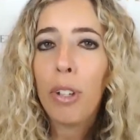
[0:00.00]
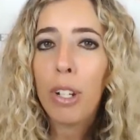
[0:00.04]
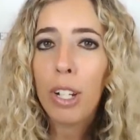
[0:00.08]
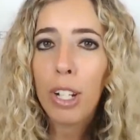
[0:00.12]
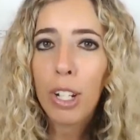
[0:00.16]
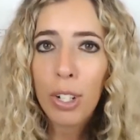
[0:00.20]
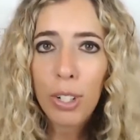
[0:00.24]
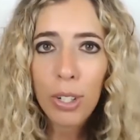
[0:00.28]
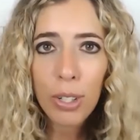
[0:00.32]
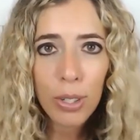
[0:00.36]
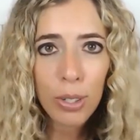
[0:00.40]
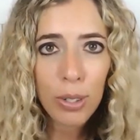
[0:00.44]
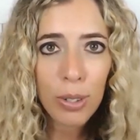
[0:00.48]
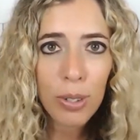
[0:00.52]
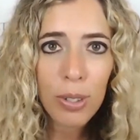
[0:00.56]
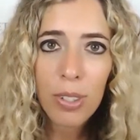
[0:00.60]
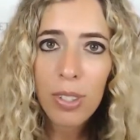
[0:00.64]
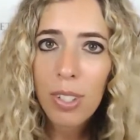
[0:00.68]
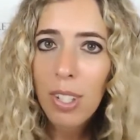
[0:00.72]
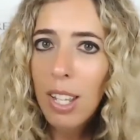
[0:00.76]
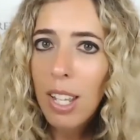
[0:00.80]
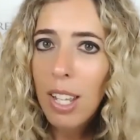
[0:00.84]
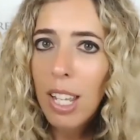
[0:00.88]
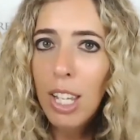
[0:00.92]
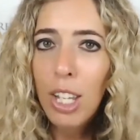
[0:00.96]
It includes
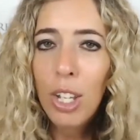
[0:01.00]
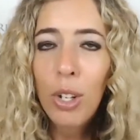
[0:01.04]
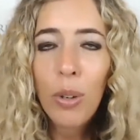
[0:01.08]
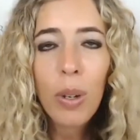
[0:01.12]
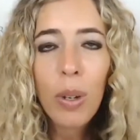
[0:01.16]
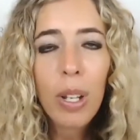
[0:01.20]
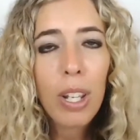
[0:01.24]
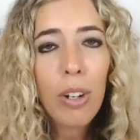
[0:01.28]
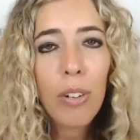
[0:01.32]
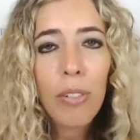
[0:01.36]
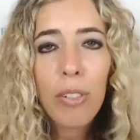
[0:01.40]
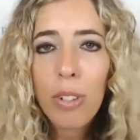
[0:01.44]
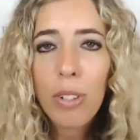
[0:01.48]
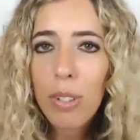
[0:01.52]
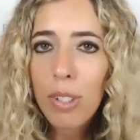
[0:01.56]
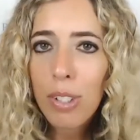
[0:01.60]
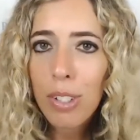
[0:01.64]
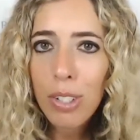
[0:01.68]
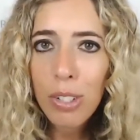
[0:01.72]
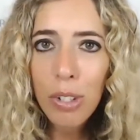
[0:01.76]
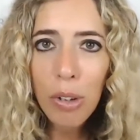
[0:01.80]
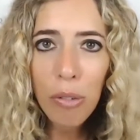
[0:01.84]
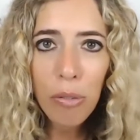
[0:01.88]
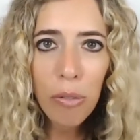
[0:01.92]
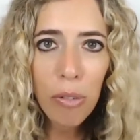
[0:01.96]
you know, interviews and
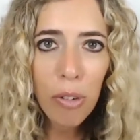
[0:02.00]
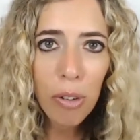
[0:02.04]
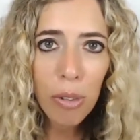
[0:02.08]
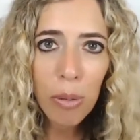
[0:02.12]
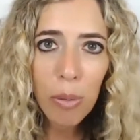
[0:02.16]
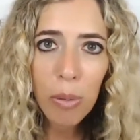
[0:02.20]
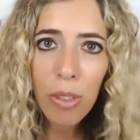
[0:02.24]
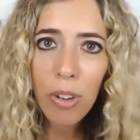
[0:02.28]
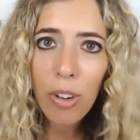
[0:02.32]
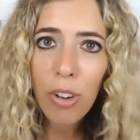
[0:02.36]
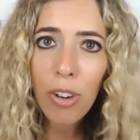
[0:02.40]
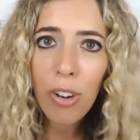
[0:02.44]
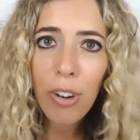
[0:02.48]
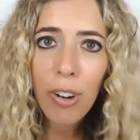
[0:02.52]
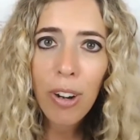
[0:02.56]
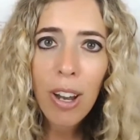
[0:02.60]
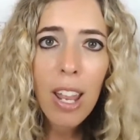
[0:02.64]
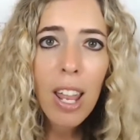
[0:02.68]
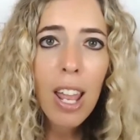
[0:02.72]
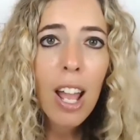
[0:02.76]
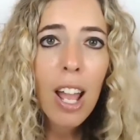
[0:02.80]
so forth with her.